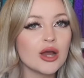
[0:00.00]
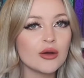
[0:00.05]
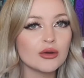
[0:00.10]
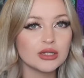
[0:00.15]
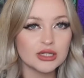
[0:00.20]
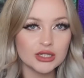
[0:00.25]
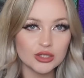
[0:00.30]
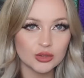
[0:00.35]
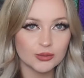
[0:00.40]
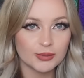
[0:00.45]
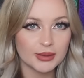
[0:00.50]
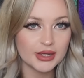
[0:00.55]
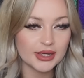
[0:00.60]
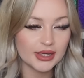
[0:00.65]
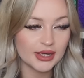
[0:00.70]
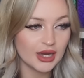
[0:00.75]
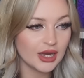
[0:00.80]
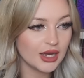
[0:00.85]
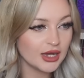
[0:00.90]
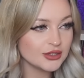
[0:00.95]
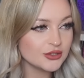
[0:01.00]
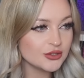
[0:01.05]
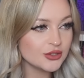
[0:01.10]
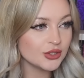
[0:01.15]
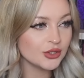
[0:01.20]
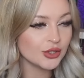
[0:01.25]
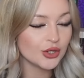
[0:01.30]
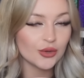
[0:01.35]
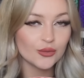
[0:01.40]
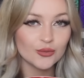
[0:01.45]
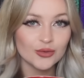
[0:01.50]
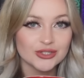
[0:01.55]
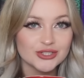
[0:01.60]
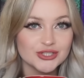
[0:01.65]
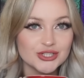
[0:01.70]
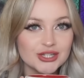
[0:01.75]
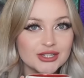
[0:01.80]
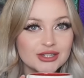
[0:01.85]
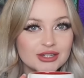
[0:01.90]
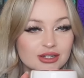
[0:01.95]
I'll link up here and you can go and
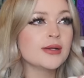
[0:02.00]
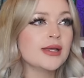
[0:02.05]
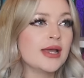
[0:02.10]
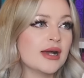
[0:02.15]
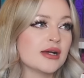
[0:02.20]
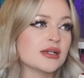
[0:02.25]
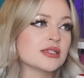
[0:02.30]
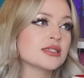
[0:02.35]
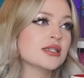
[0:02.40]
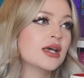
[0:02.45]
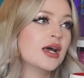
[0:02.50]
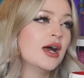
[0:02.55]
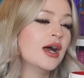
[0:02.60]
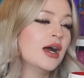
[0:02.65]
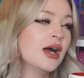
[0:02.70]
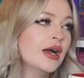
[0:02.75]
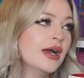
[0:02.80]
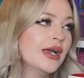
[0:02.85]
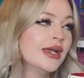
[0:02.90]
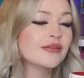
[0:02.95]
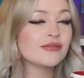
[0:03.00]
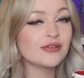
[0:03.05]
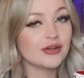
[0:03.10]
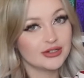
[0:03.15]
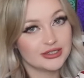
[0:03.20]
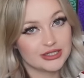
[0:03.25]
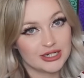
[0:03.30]
watch it. But yes, I am very